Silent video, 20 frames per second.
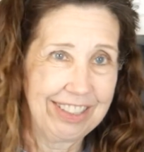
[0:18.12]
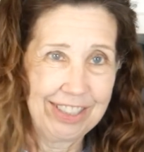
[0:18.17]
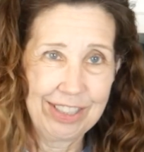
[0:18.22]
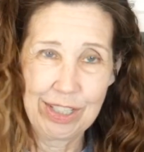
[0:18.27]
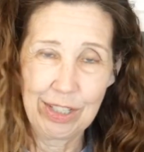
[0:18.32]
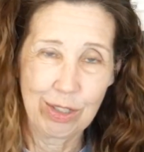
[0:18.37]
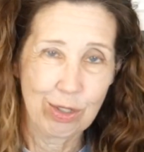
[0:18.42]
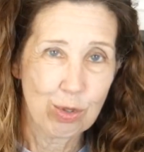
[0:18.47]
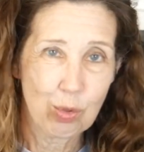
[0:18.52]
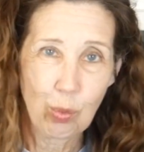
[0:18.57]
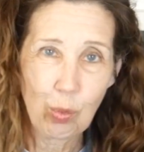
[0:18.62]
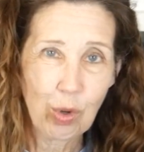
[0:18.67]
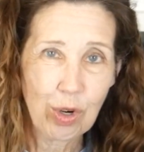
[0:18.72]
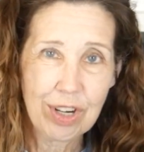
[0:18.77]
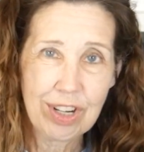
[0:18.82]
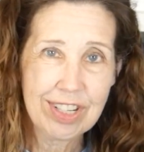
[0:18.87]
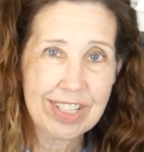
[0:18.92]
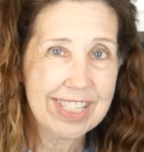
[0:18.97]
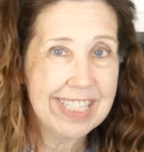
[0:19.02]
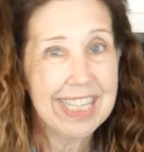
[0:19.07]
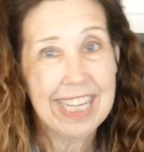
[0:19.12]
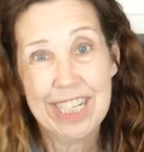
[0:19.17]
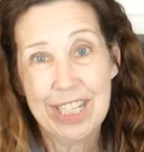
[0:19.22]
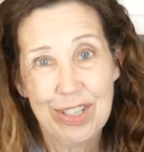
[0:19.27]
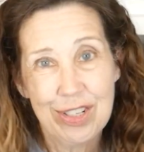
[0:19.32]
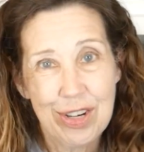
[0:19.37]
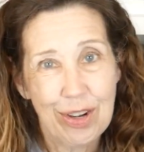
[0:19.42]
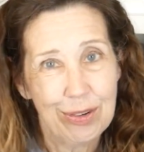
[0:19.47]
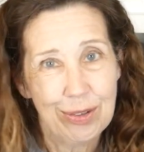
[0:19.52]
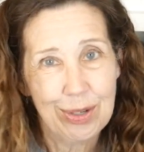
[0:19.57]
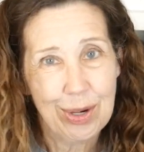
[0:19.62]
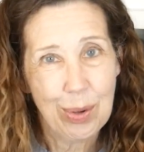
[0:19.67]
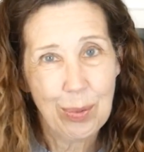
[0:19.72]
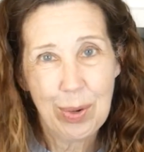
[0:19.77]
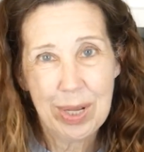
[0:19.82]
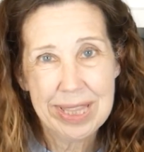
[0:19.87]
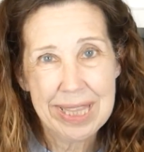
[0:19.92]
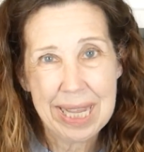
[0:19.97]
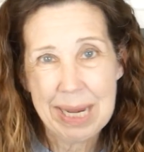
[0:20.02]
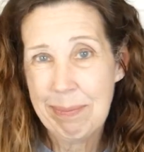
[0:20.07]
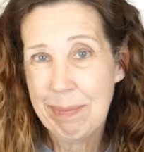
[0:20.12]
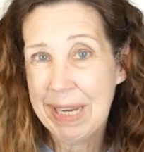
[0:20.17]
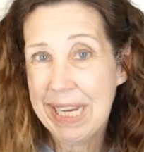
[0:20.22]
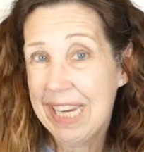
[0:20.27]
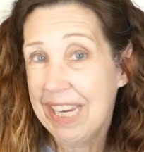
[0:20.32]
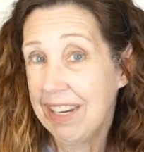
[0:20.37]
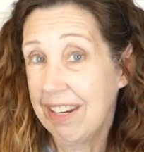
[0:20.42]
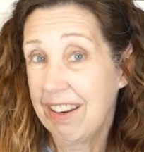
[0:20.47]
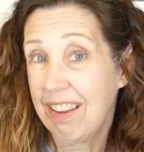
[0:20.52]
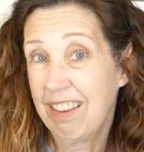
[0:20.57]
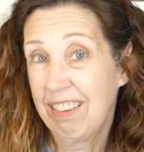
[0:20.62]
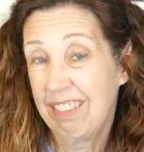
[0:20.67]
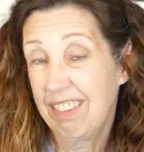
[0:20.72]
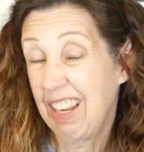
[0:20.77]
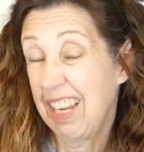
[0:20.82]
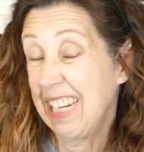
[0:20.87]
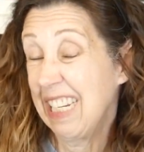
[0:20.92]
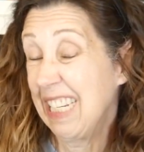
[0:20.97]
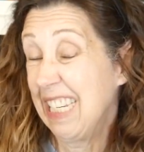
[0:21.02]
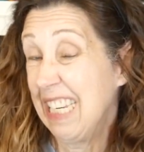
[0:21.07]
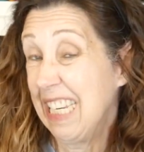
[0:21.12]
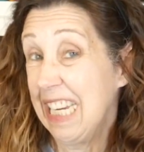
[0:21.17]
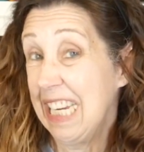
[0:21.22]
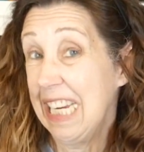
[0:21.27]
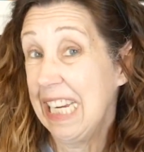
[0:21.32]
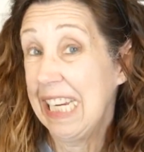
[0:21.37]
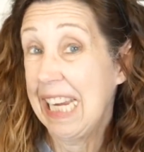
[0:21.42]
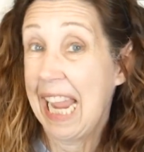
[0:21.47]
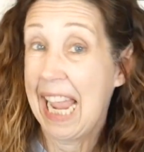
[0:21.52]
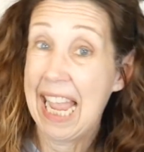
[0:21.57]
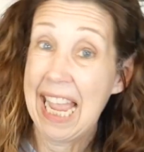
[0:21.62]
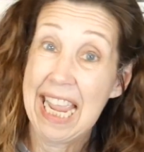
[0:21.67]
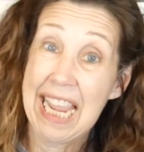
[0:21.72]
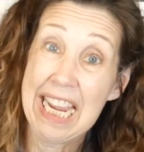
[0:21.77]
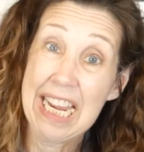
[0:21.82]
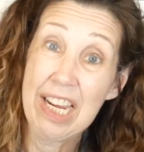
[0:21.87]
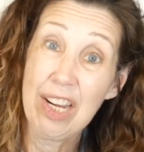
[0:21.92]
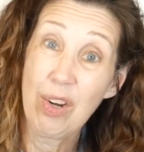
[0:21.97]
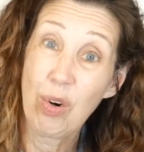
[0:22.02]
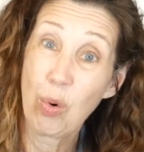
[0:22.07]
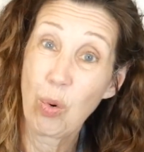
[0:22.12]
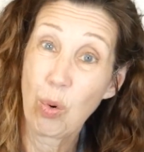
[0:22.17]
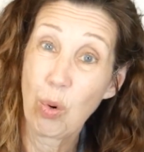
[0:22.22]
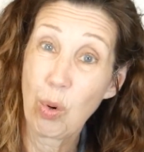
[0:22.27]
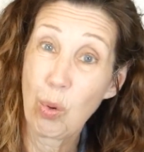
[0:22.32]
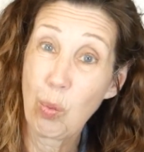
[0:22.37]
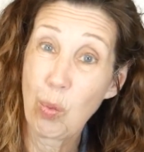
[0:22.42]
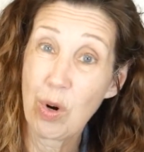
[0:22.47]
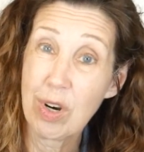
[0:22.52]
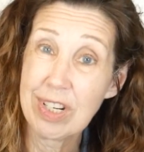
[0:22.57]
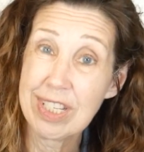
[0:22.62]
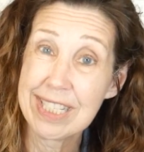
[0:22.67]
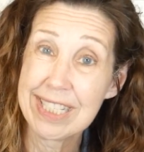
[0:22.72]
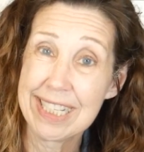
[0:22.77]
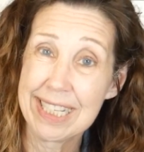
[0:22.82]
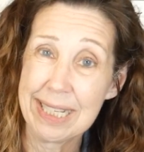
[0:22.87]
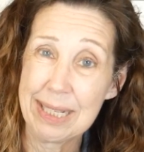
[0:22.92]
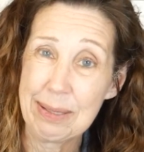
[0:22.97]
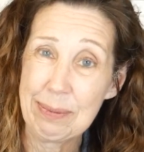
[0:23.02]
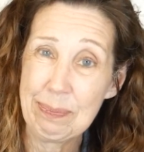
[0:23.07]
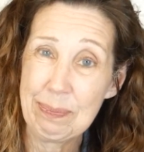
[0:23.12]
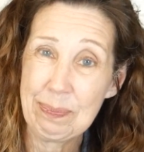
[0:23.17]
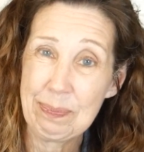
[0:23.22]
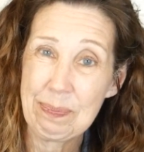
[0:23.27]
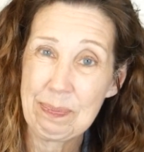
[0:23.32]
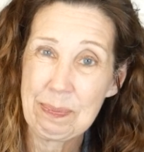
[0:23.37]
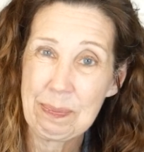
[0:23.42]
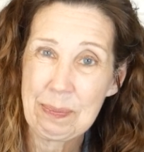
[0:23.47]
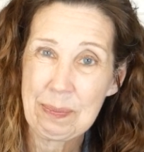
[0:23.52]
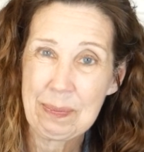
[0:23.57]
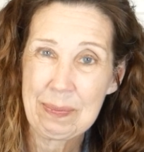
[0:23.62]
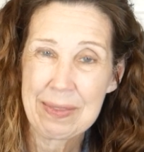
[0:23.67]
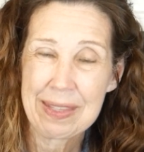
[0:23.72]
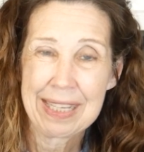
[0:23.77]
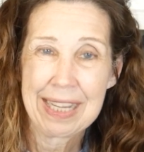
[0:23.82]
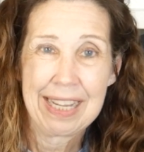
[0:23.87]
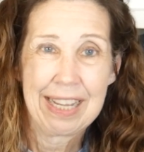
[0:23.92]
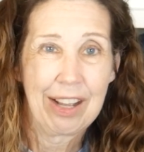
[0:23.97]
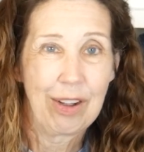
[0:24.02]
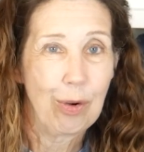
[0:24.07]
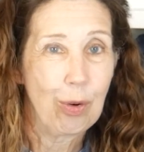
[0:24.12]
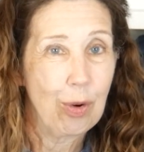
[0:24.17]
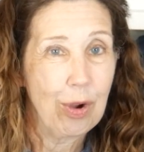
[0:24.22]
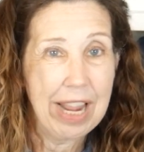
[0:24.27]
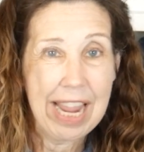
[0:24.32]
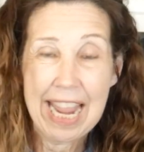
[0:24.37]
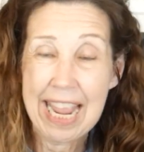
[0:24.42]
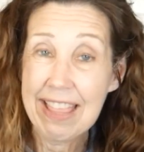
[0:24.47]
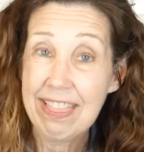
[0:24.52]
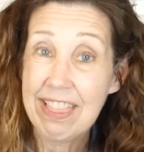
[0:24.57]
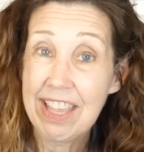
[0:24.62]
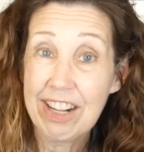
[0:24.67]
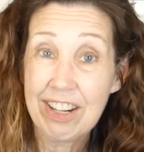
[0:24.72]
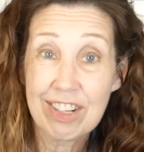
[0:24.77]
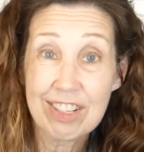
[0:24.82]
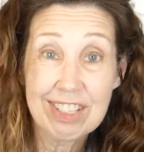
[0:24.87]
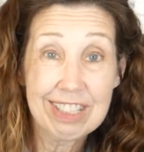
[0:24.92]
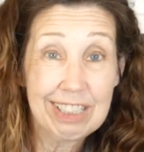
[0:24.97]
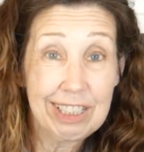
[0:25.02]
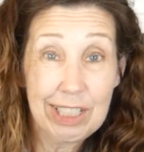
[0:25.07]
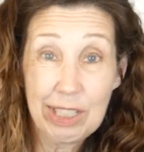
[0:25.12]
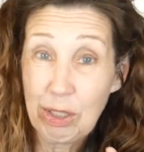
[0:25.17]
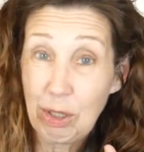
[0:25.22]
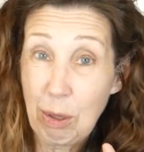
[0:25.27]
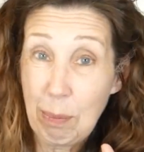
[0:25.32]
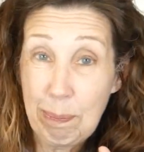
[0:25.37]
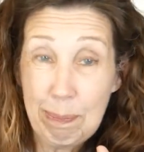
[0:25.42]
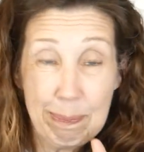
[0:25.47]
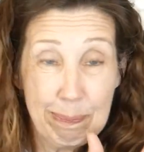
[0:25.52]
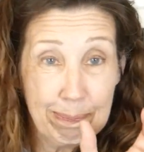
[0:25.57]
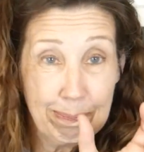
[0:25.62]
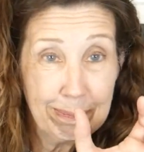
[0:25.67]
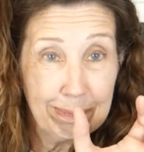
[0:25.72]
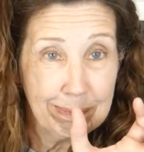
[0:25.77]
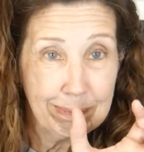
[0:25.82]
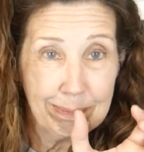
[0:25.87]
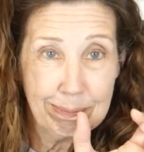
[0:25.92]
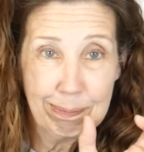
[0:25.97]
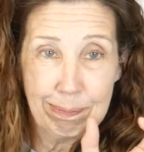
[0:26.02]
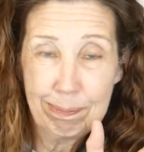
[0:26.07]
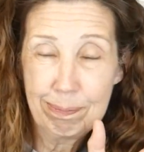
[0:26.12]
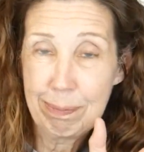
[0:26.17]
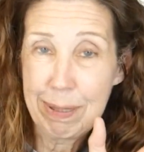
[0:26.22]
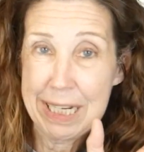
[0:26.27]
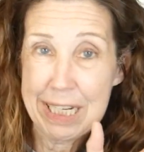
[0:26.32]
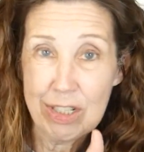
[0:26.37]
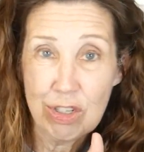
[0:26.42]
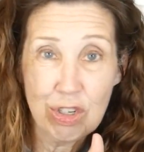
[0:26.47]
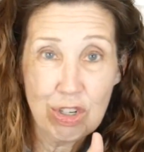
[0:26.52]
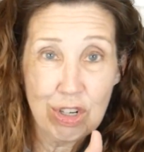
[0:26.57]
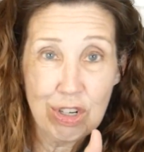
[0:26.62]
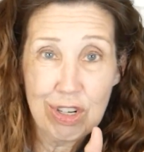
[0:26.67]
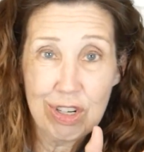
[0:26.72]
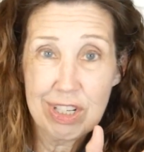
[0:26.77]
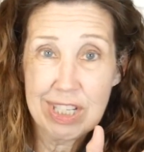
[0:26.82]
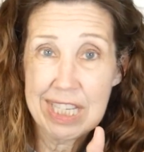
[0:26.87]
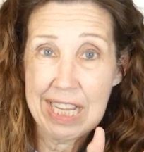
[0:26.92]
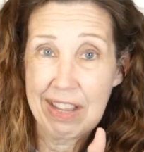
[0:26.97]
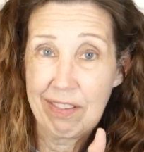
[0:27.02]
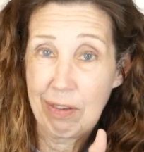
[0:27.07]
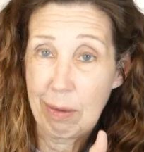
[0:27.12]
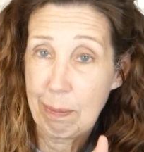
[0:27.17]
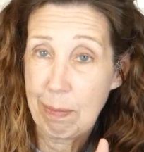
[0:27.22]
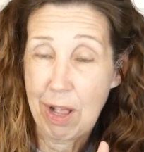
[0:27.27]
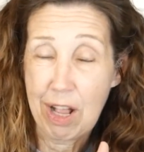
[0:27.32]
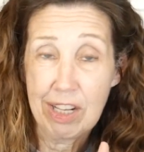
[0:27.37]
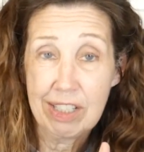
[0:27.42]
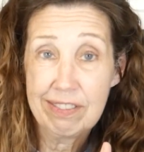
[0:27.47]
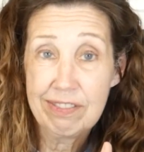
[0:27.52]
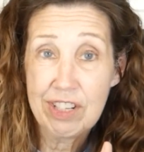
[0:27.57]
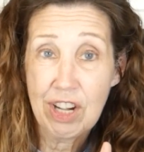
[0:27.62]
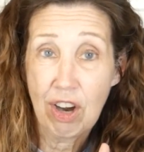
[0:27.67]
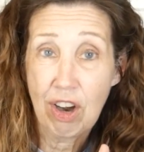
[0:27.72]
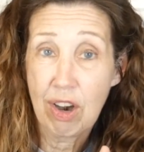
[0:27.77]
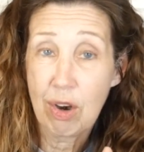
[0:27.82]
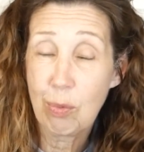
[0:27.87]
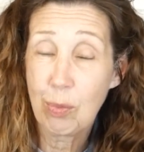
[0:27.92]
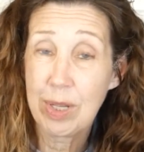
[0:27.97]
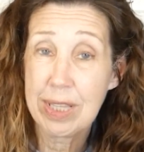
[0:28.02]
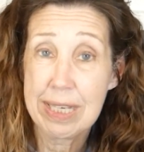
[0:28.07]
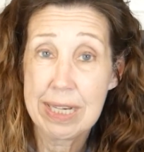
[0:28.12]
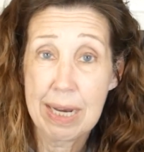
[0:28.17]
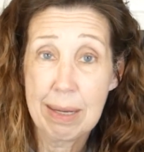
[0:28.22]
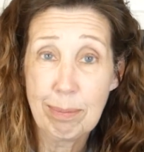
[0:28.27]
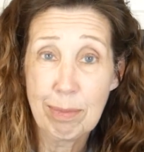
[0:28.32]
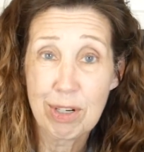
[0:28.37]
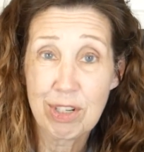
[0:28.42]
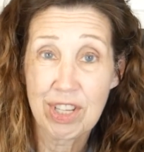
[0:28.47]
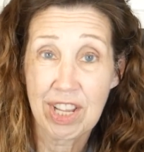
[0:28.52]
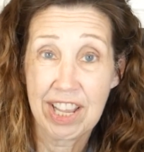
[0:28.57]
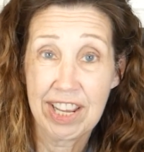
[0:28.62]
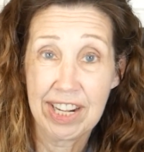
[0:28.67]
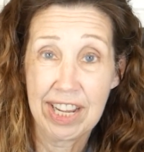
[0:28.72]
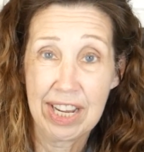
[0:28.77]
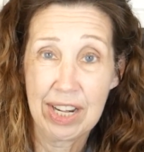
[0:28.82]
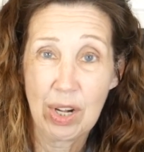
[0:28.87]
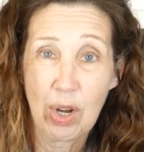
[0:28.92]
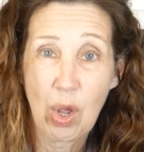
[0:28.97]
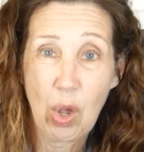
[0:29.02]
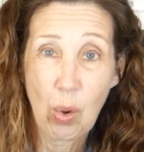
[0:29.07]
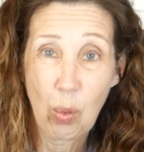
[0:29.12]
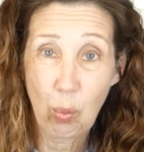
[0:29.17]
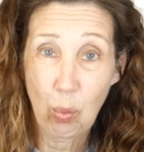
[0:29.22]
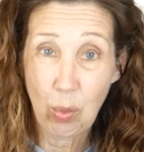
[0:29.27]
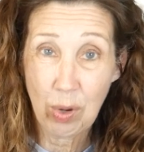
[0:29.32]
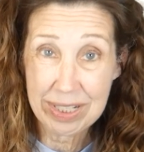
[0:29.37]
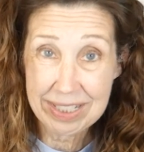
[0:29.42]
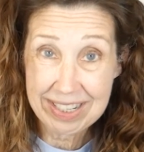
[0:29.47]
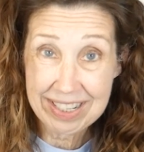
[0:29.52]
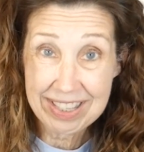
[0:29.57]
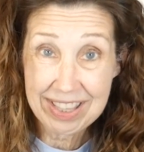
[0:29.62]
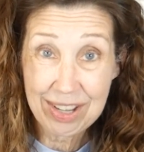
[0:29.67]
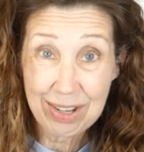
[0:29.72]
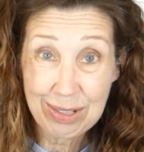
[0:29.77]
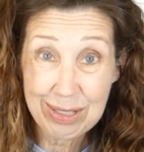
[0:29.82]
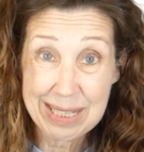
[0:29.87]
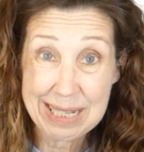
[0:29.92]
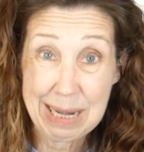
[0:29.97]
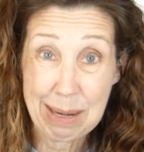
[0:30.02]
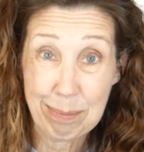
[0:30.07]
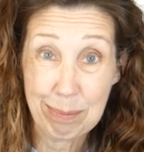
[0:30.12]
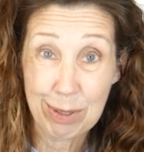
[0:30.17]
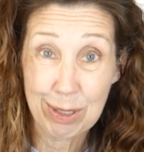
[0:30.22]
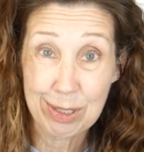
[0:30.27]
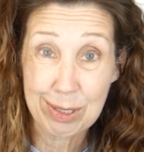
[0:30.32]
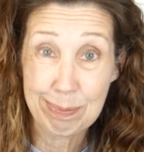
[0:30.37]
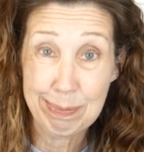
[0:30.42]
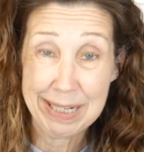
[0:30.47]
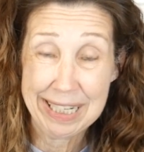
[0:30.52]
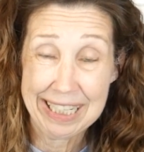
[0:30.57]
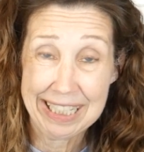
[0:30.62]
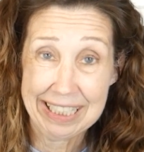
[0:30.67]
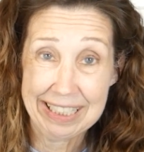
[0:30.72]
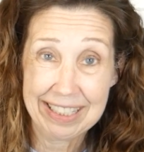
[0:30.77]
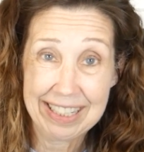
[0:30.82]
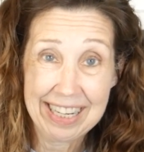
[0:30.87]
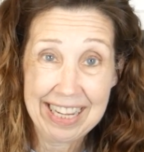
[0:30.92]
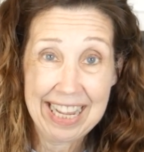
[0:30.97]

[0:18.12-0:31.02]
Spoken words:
There's words that you don't know what they mean, like DK or worsted. And there's little pictures of a ball of yarn with numbers on it. What do those numbers mean?